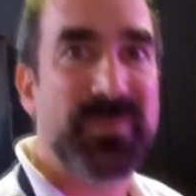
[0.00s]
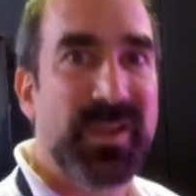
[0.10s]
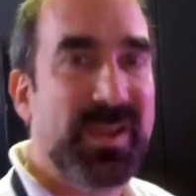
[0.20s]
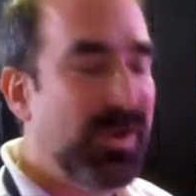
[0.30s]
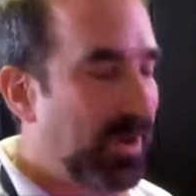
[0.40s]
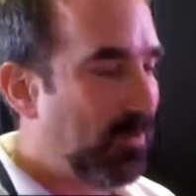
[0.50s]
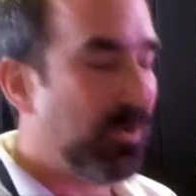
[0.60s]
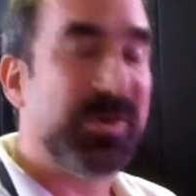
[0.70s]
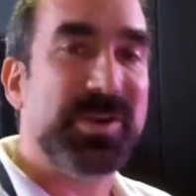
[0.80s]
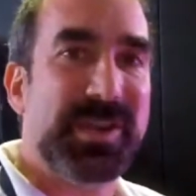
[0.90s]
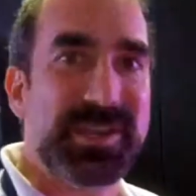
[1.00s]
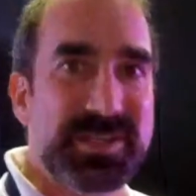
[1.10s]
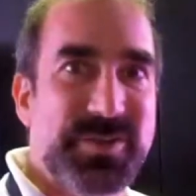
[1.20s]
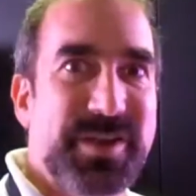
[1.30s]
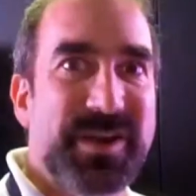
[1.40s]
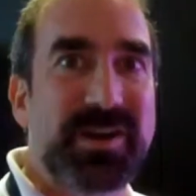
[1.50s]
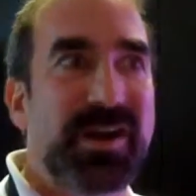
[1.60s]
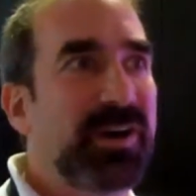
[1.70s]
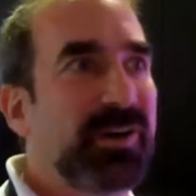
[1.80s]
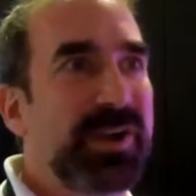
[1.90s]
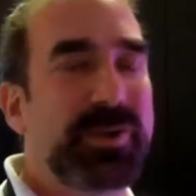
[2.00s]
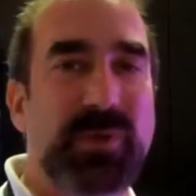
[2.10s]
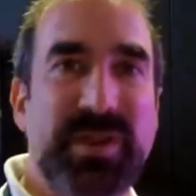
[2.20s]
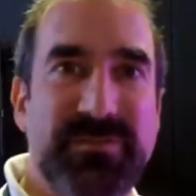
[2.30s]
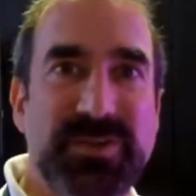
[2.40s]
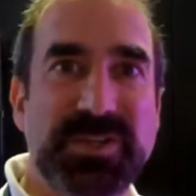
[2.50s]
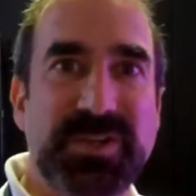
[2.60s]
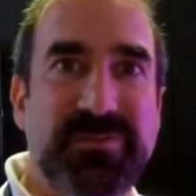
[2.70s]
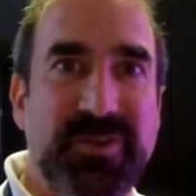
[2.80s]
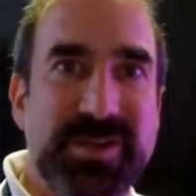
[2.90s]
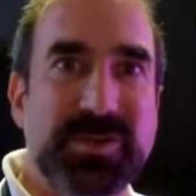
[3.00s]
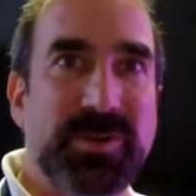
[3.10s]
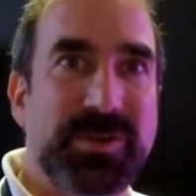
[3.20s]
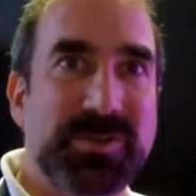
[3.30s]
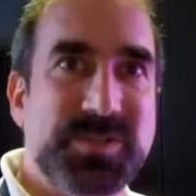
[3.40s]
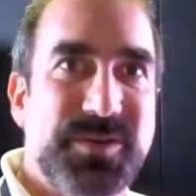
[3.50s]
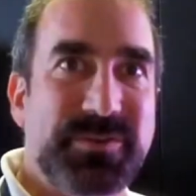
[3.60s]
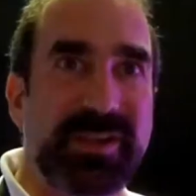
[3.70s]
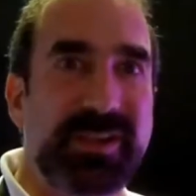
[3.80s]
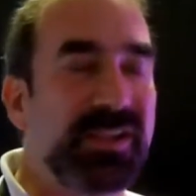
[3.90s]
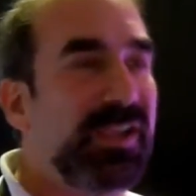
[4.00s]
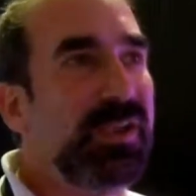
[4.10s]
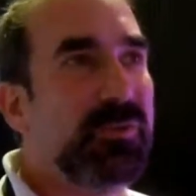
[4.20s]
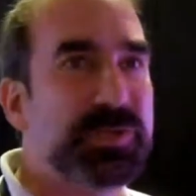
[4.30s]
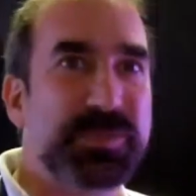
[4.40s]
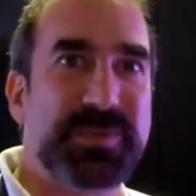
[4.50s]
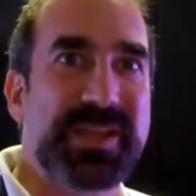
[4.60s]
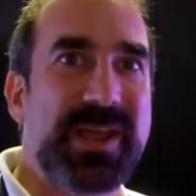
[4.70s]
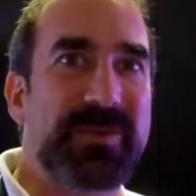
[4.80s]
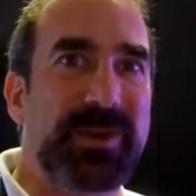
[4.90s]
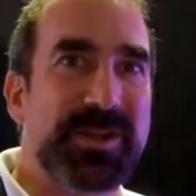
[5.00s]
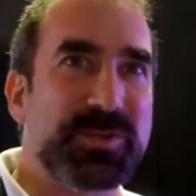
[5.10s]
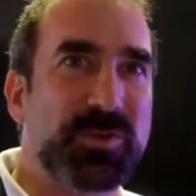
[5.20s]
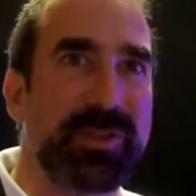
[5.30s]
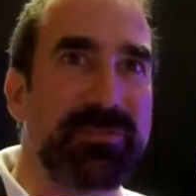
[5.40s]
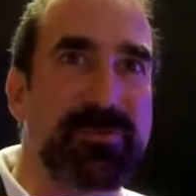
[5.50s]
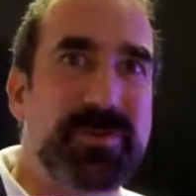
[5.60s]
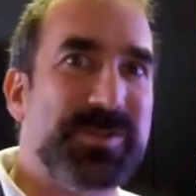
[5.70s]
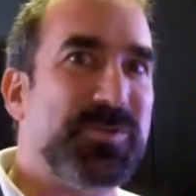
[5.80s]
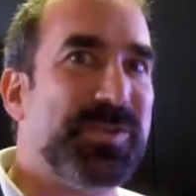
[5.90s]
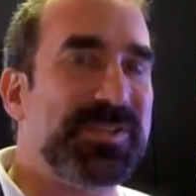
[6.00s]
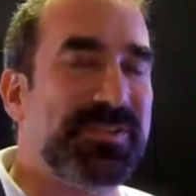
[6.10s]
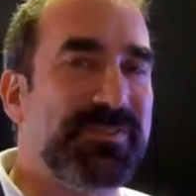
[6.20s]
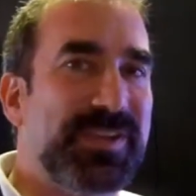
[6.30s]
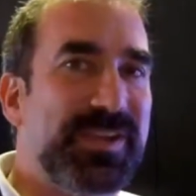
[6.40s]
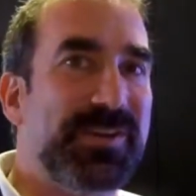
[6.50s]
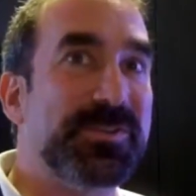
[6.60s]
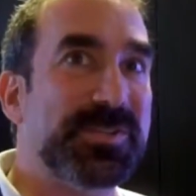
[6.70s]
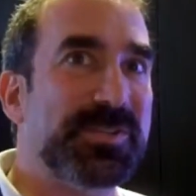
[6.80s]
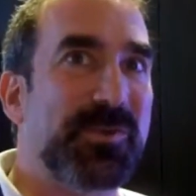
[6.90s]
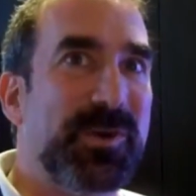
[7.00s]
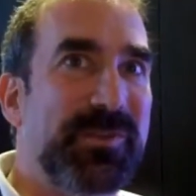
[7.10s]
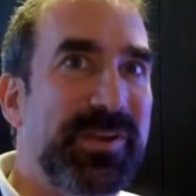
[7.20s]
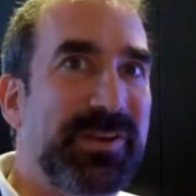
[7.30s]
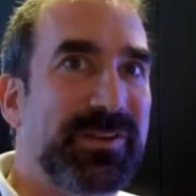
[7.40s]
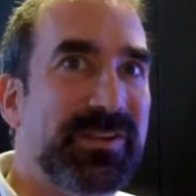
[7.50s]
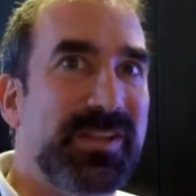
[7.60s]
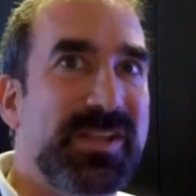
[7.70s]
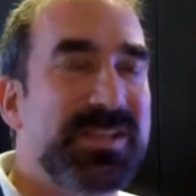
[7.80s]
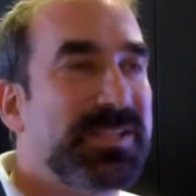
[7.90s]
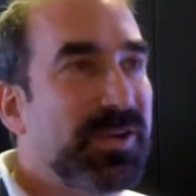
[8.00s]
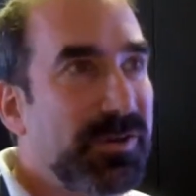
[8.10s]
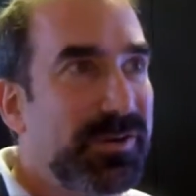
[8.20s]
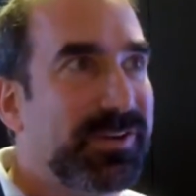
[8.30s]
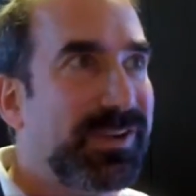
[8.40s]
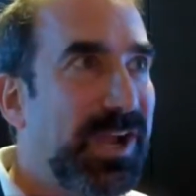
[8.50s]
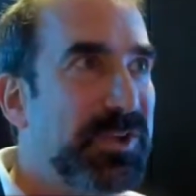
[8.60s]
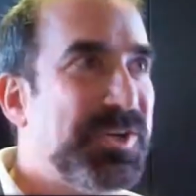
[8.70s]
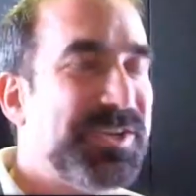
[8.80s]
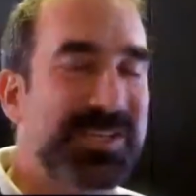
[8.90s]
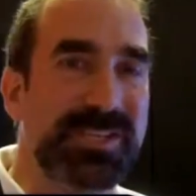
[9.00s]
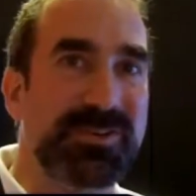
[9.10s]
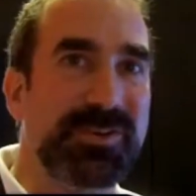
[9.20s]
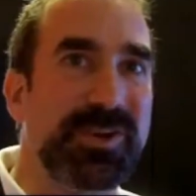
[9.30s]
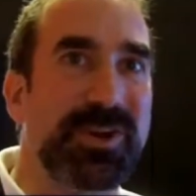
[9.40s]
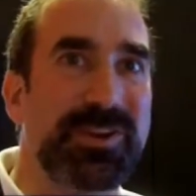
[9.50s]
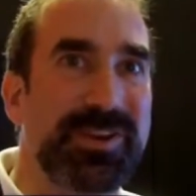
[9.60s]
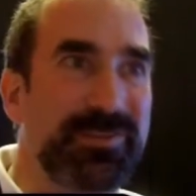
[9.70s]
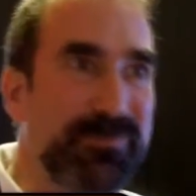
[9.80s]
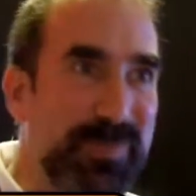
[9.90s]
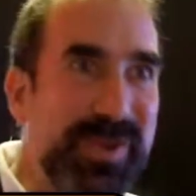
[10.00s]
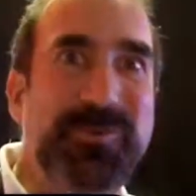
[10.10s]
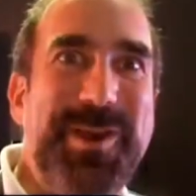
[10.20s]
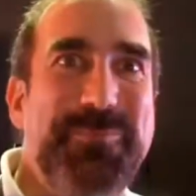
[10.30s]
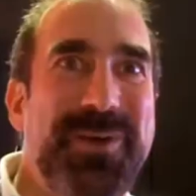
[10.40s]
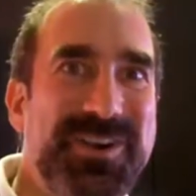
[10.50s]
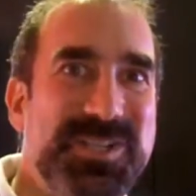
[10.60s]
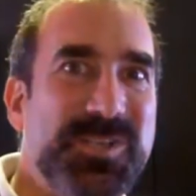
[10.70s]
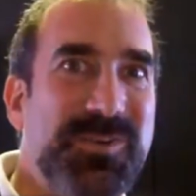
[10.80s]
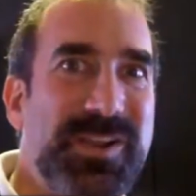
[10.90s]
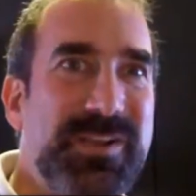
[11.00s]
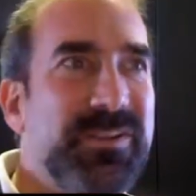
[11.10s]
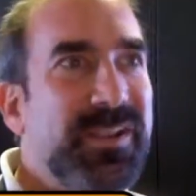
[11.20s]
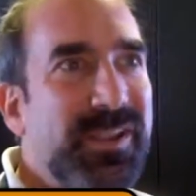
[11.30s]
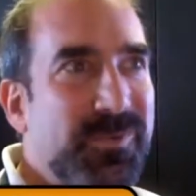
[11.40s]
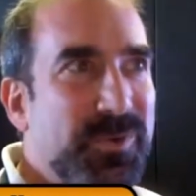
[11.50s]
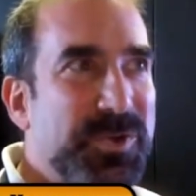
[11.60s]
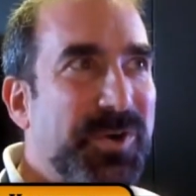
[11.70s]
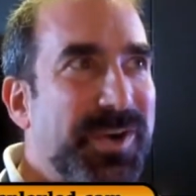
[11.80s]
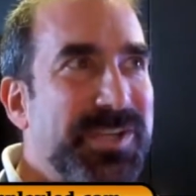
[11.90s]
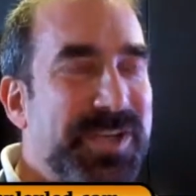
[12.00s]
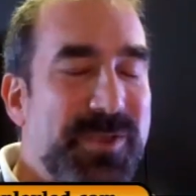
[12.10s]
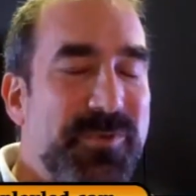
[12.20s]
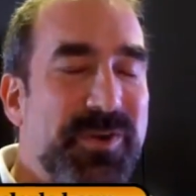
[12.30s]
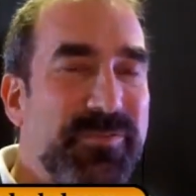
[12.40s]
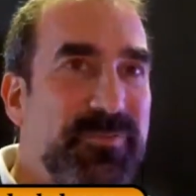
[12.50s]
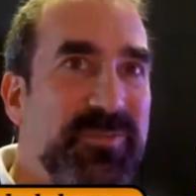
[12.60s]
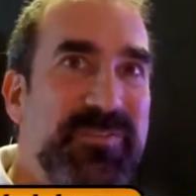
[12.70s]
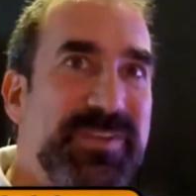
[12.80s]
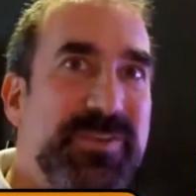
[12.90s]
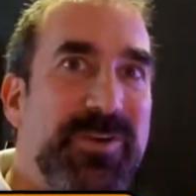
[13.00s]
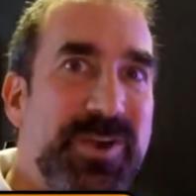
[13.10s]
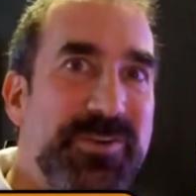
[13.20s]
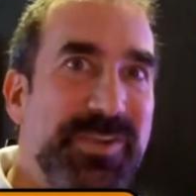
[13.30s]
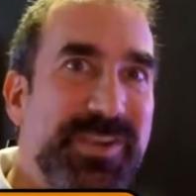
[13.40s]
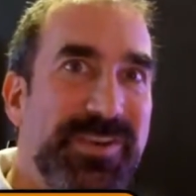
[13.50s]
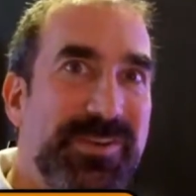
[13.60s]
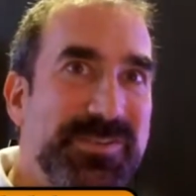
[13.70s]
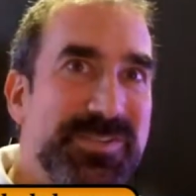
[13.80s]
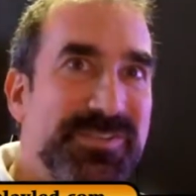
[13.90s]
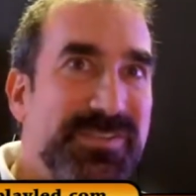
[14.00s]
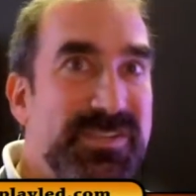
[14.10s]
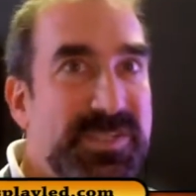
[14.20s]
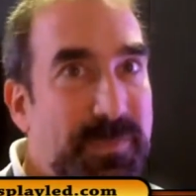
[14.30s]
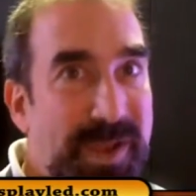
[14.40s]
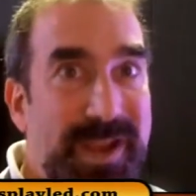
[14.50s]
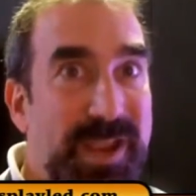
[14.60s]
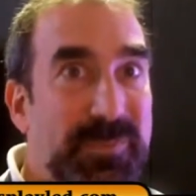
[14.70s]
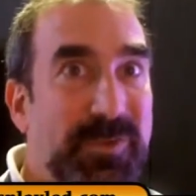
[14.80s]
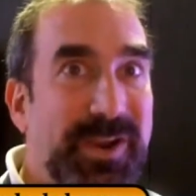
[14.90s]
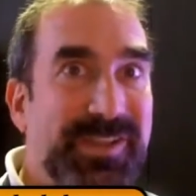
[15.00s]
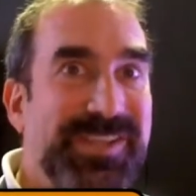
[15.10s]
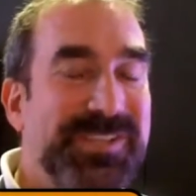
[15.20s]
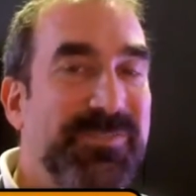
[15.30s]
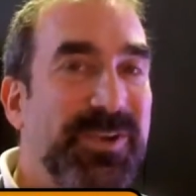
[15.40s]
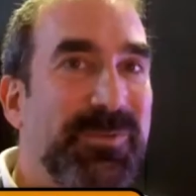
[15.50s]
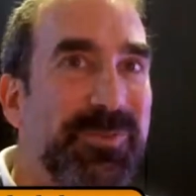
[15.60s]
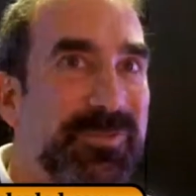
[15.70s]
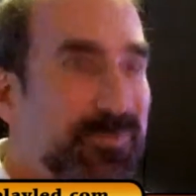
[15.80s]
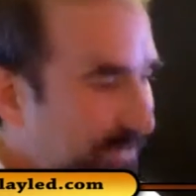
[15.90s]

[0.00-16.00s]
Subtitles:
And we're looking at doing a lighter weight version for indoor use only, which will be down around 24 to 27 kilos a square meter. So contrasting to a current big gray box screen, which range anywhere from 50 to 100 kilos, depending on the product that's available.